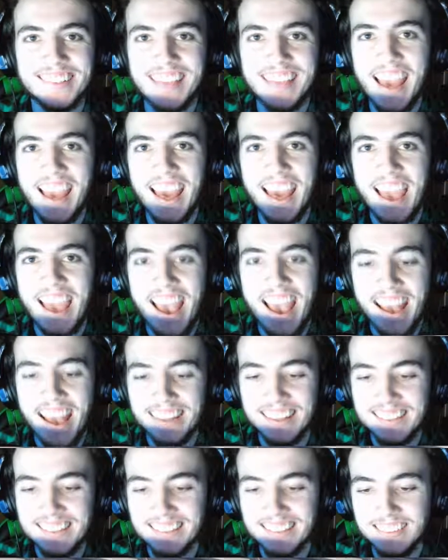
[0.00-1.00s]
Yeah,
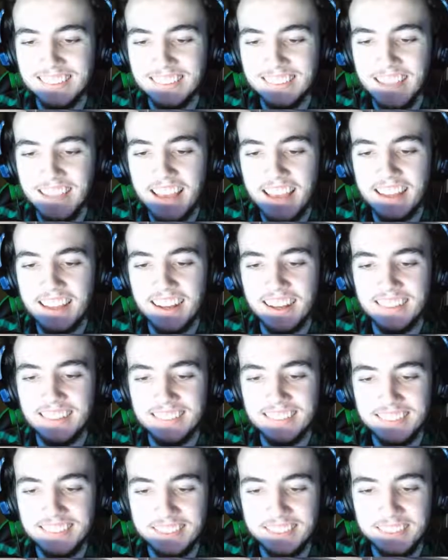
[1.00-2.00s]
that.